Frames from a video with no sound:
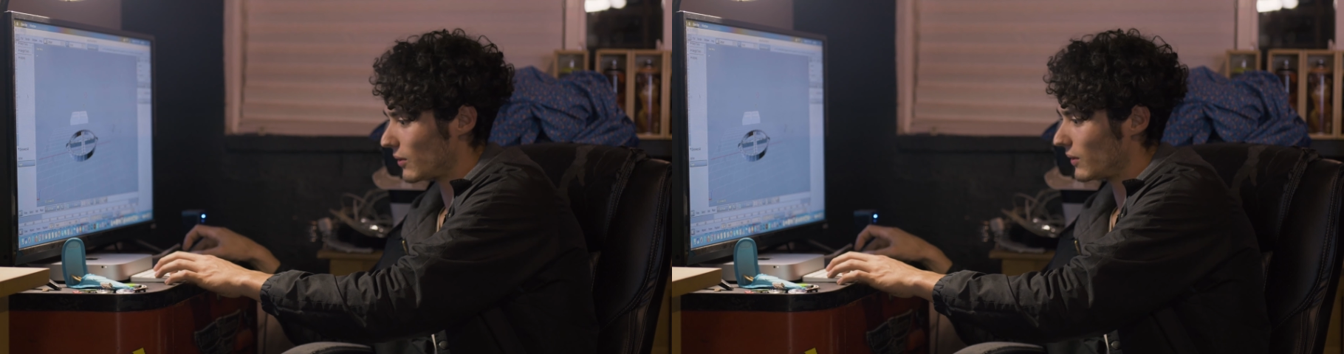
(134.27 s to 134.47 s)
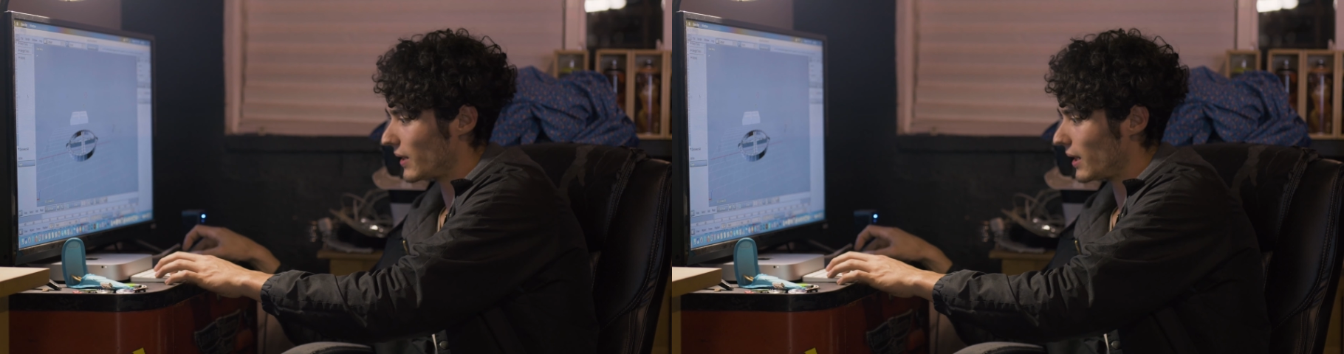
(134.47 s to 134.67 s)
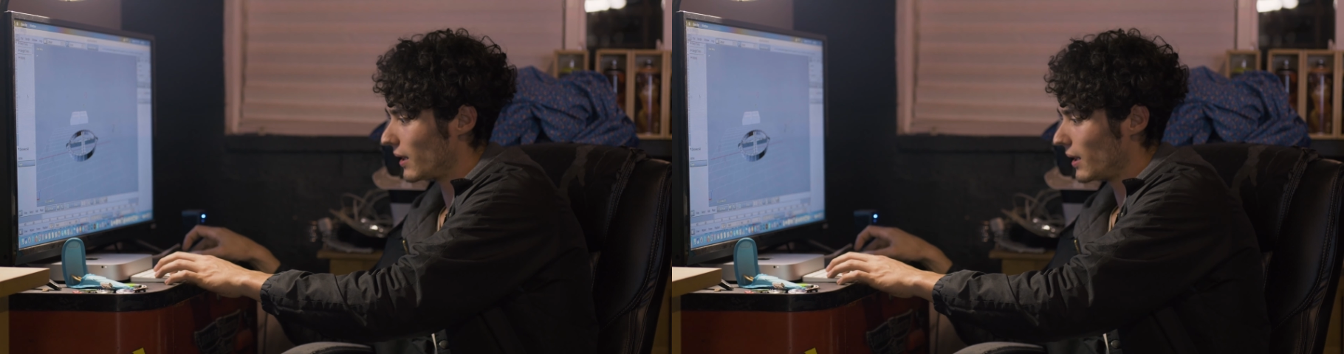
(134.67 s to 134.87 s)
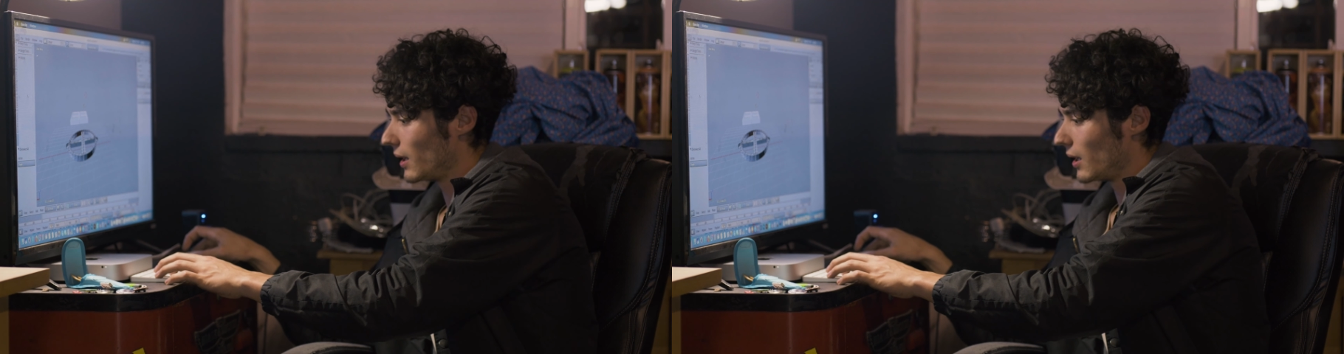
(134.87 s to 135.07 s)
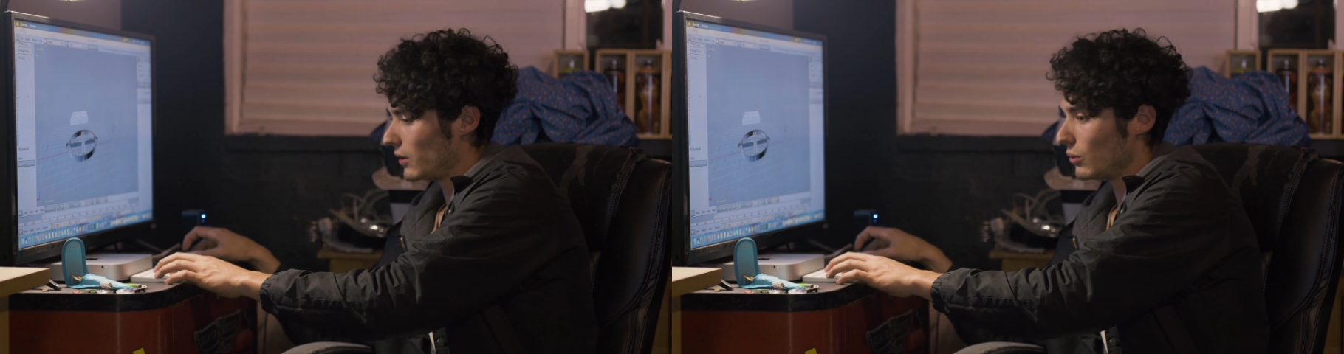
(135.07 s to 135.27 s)
So it's like
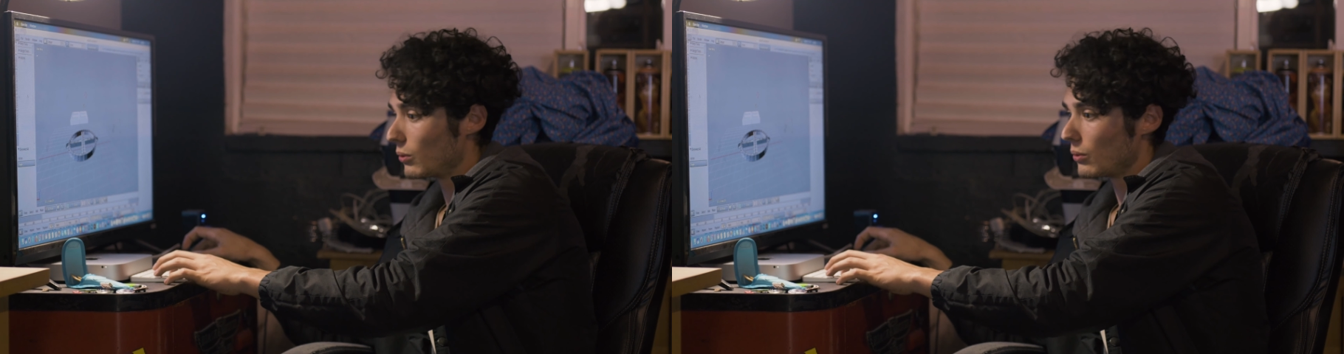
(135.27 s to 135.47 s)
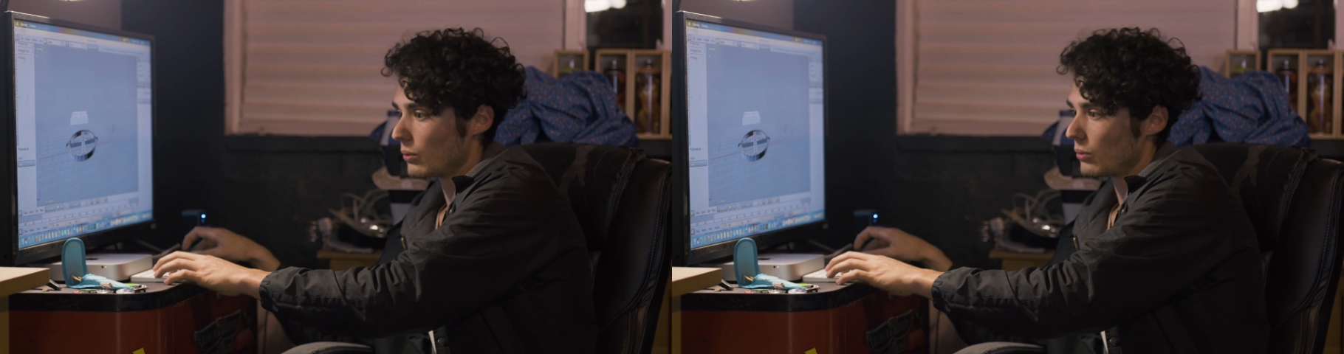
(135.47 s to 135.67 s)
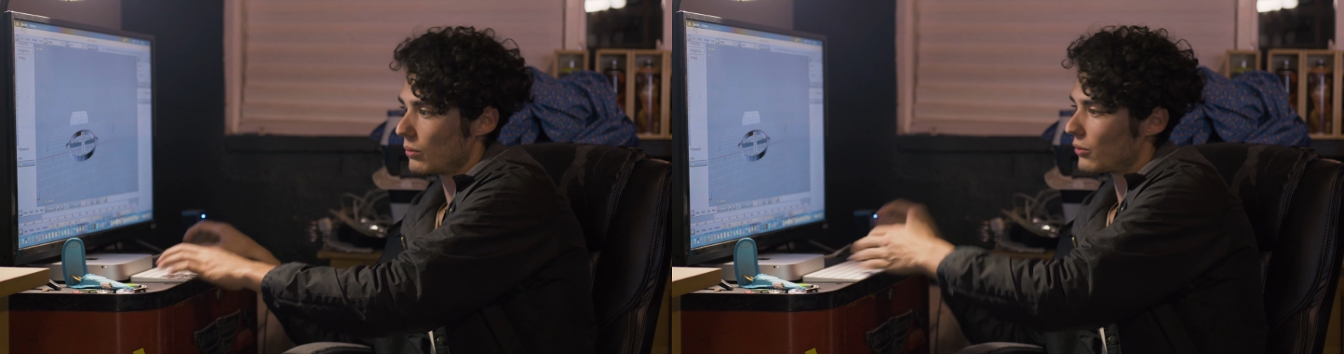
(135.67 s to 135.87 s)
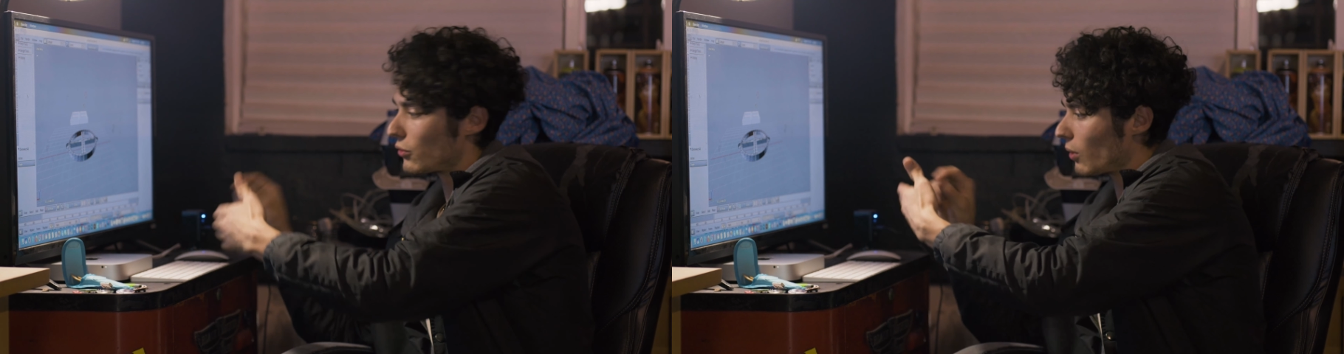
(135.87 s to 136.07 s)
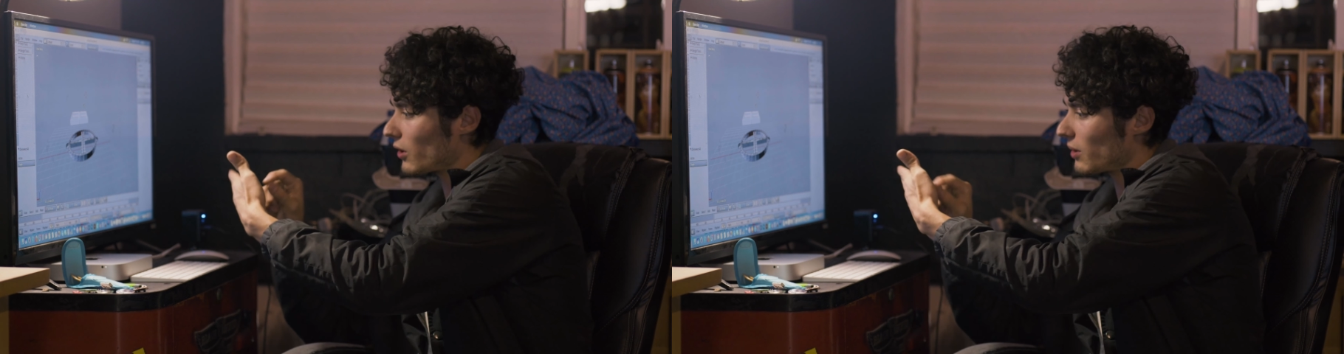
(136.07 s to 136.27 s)
you
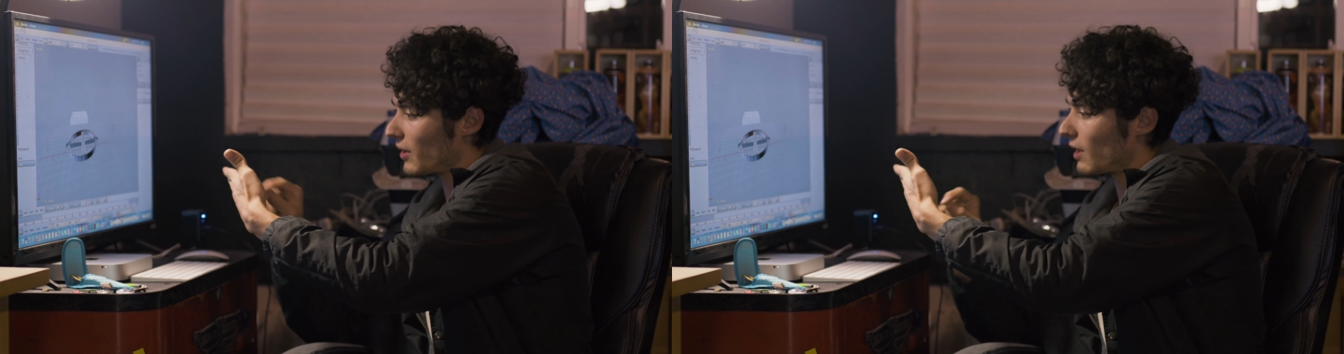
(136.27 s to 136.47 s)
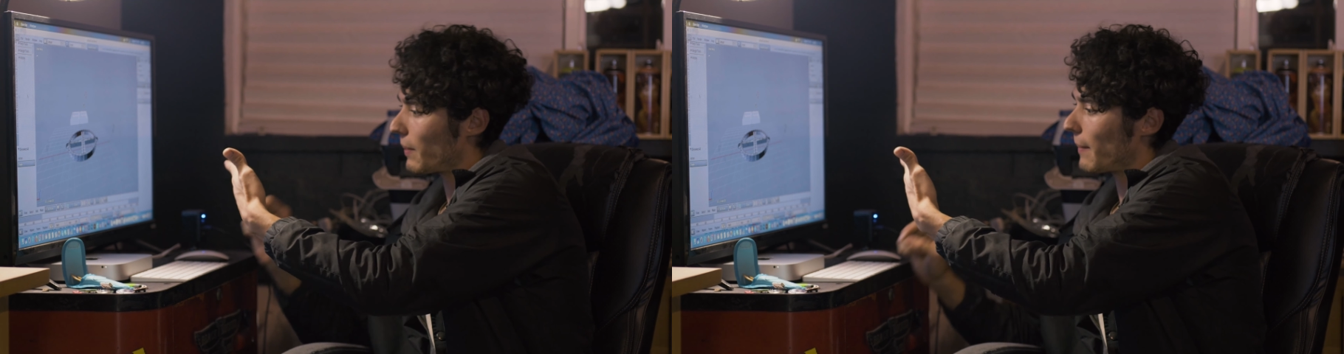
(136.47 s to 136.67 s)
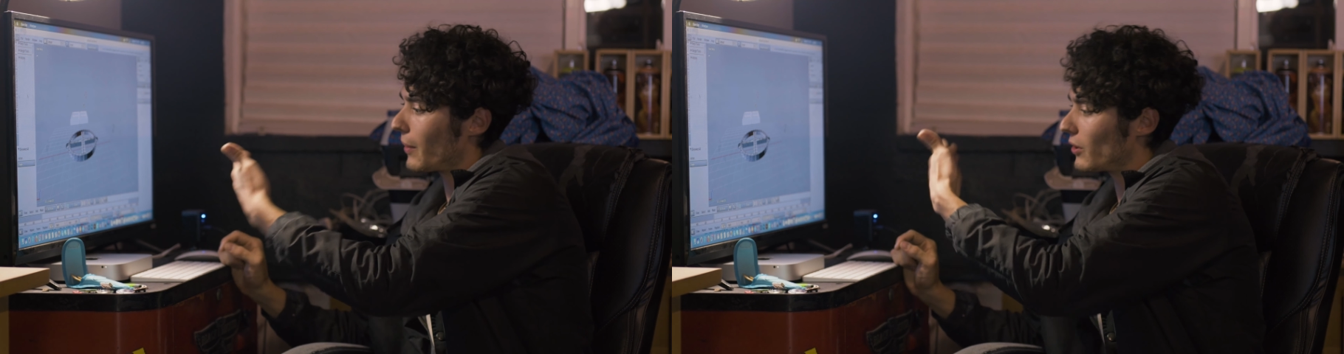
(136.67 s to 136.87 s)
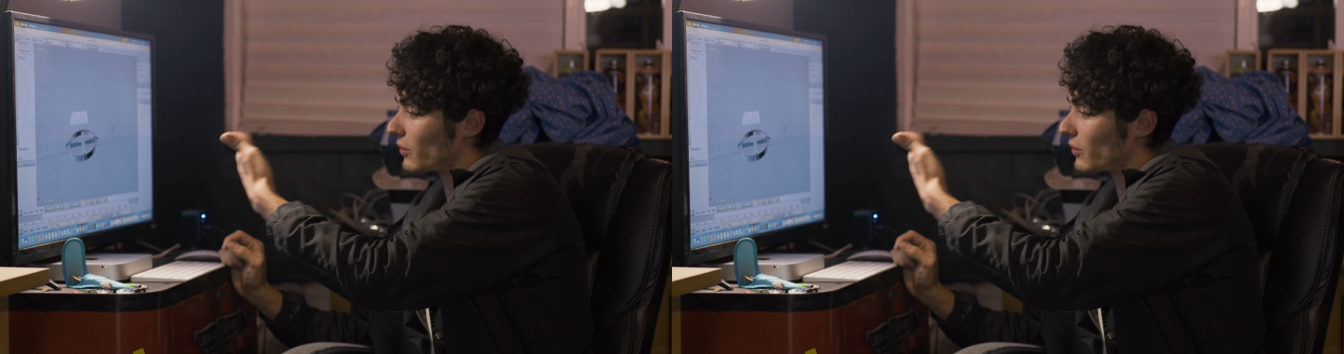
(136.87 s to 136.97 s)
draw something on a paper